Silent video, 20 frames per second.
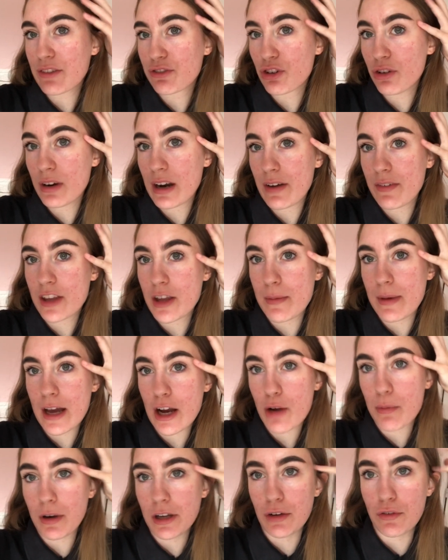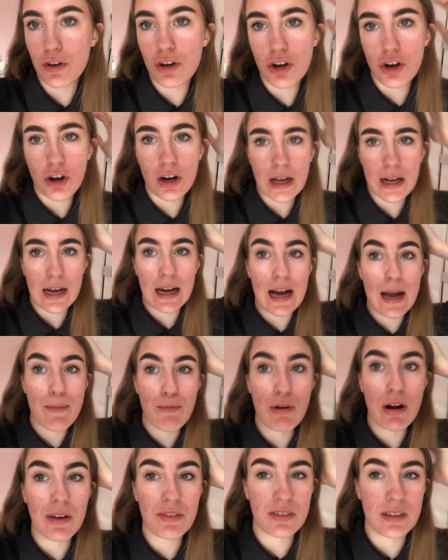I don't have any makeup on I've only got like
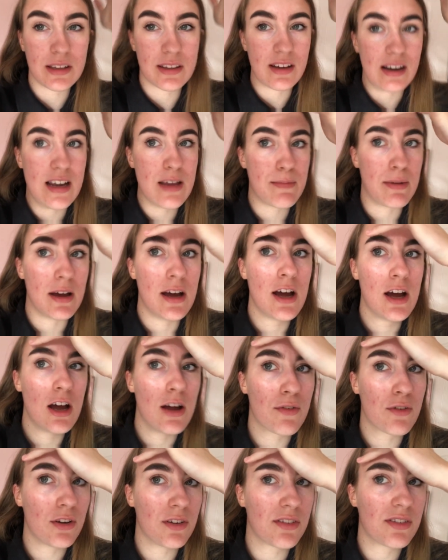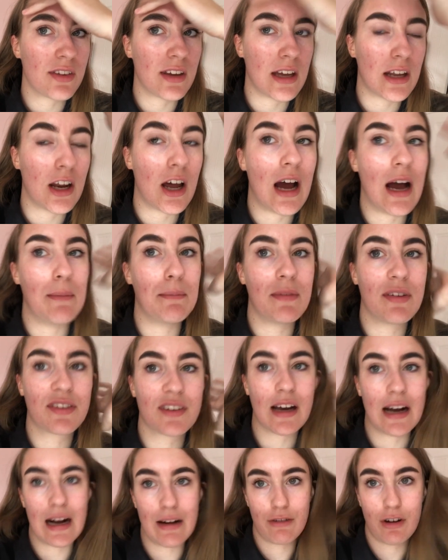eyebrows and a tiny bit of concealer and
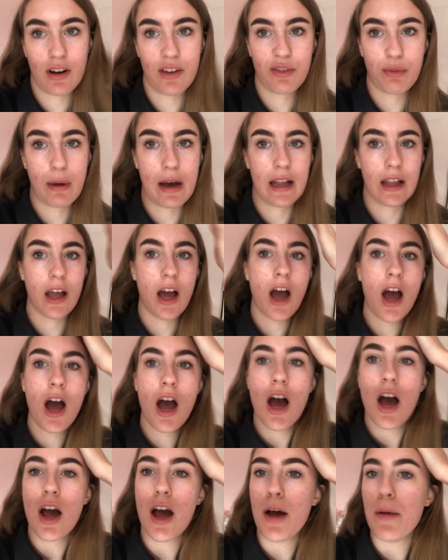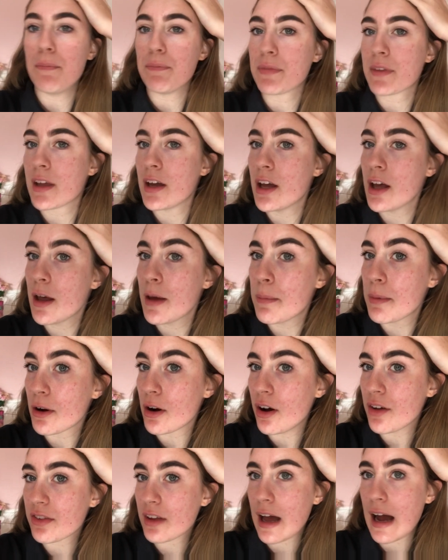mascara as well um
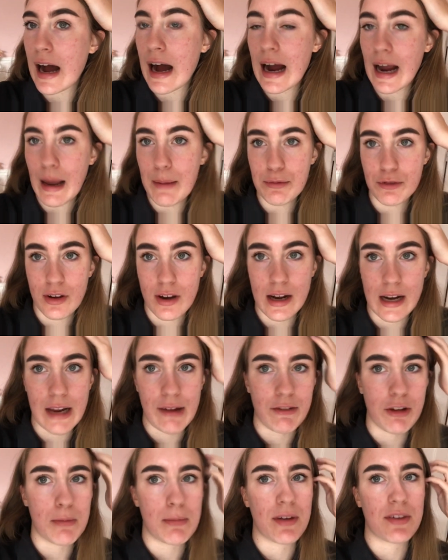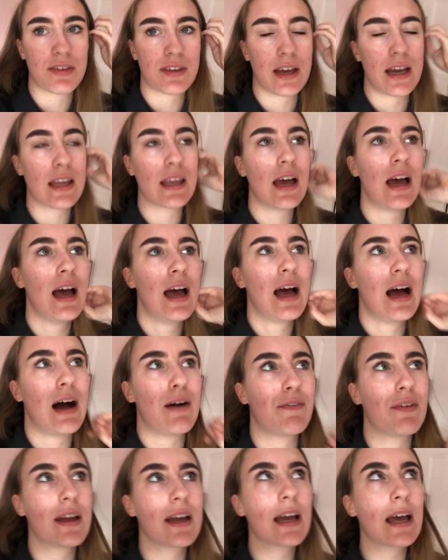because I am clearing up my skin
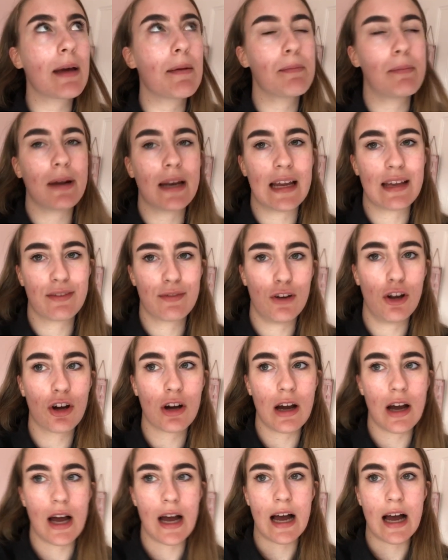I think in my last vlog